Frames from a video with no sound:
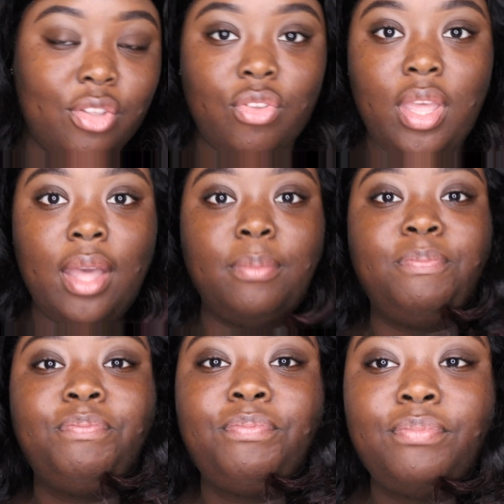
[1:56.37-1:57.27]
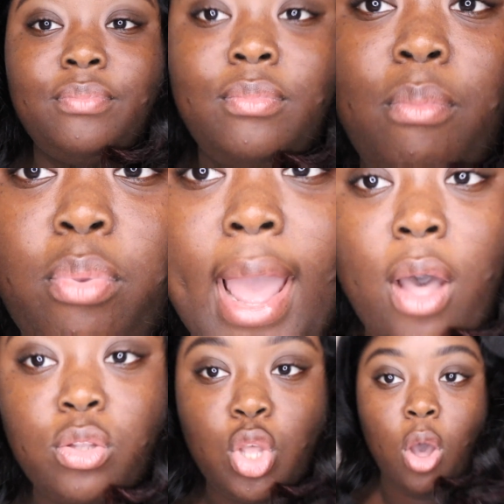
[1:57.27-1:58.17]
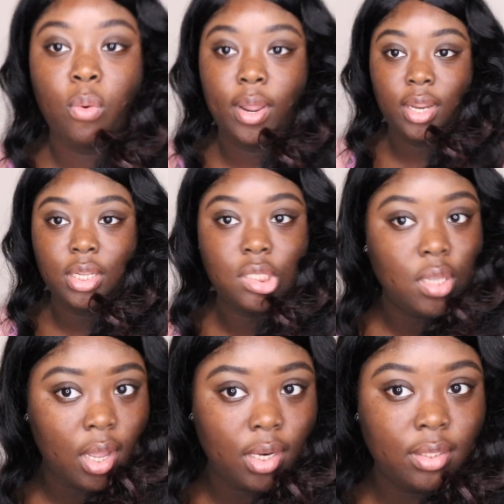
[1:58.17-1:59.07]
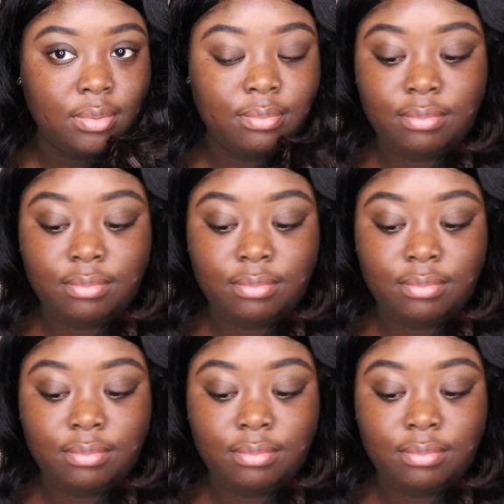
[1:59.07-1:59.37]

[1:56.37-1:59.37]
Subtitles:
so yeah, brows already done.